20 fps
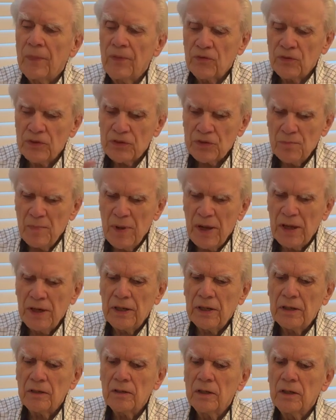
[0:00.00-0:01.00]
which made
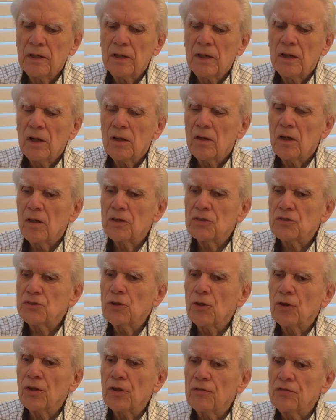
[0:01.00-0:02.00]
it
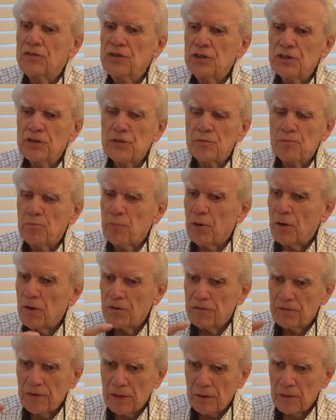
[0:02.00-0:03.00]
sort of just
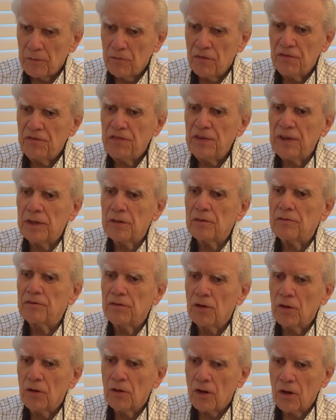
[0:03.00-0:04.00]
perfect fit
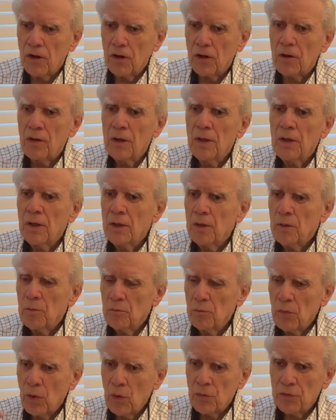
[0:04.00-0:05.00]
for her,
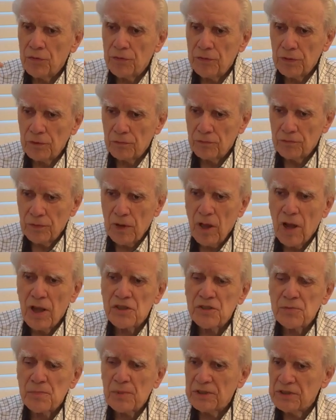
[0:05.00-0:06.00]
both the
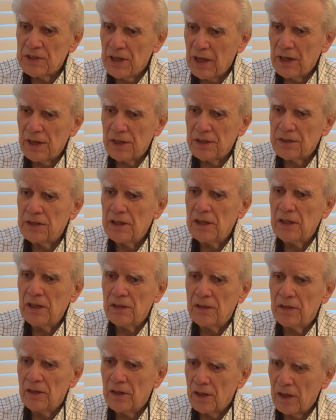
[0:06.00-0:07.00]
hospitality
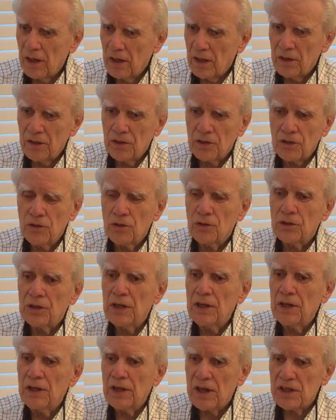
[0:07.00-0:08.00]
and the and the
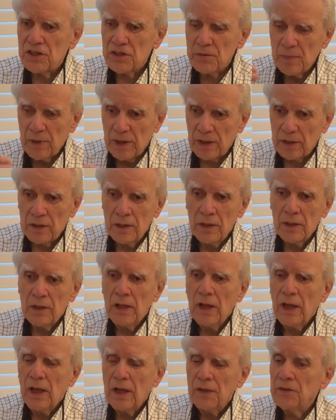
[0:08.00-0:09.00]
cooking aspect
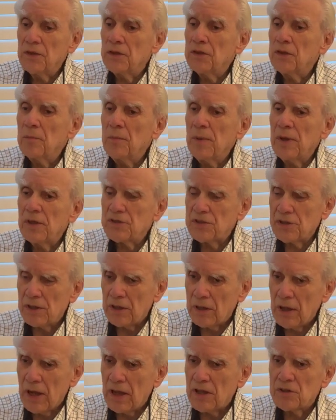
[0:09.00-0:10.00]
and the
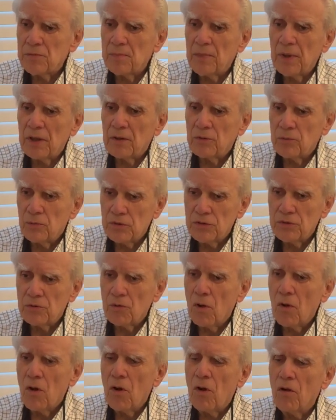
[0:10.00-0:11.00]
domestic aspect was
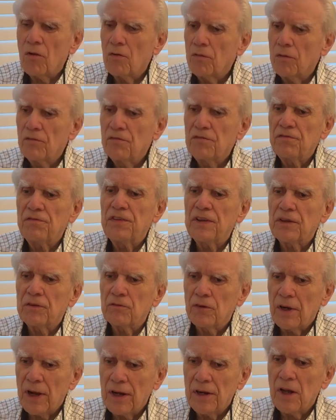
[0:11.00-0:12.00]
all fit
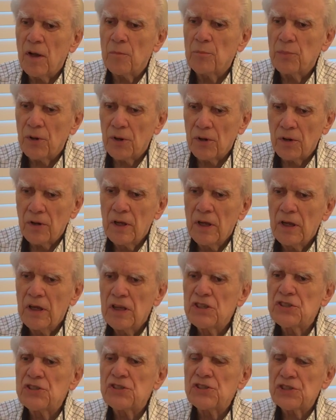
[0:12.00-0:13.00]
right up her
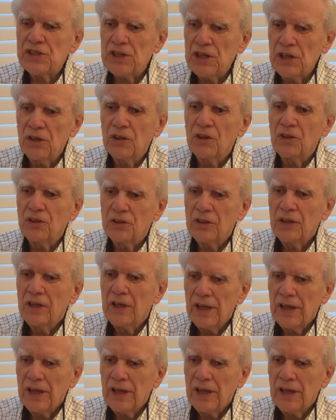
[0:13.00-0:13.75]
skill